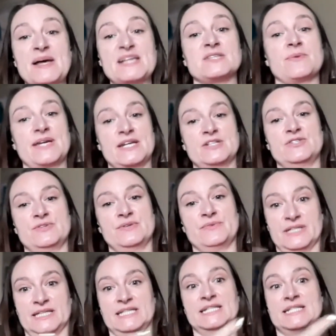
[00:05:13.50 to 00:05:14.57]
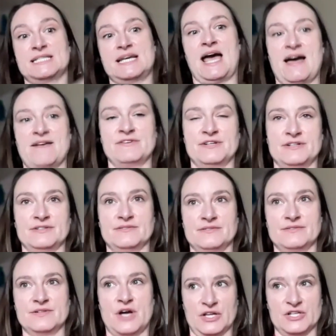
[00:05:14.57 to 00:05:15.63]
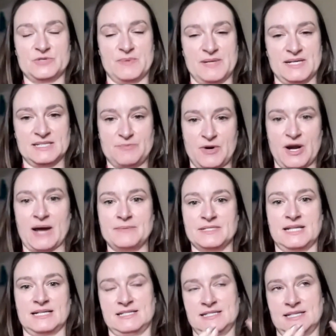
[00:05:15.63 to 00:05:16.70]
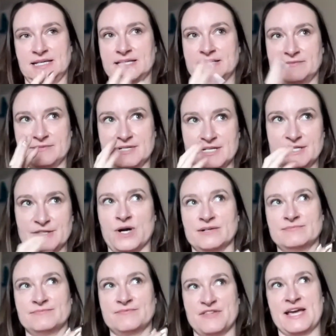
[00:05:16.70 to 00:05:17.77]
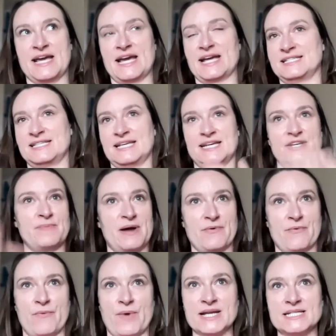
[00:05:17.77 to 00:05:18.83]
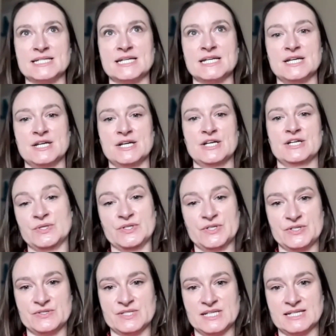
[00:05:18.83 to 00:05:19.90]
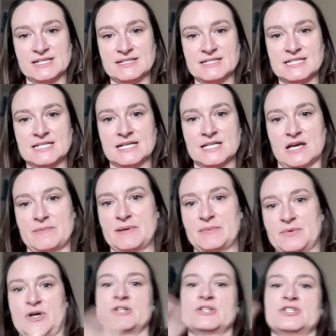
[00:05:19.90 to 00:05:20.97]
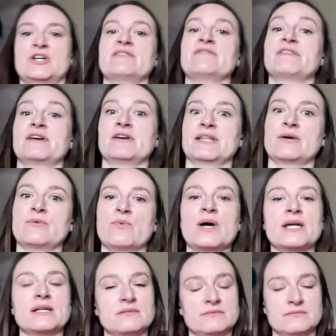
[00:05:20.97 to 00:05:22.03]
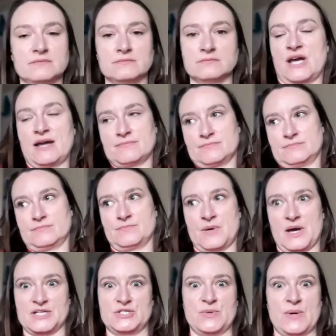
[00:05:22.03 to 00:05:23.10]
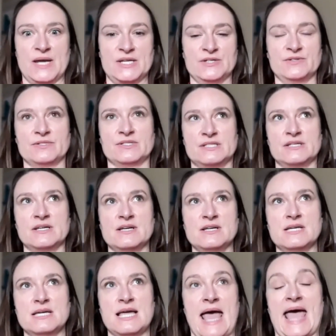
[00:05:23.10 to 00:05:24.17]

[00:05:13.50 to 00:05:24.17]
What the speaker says: the best way to do it really is to have your knowledge base prepped. That's like core thing. I'd say no matter what tool you're using, a lot of people are trying to figure out like what chat bot do I use?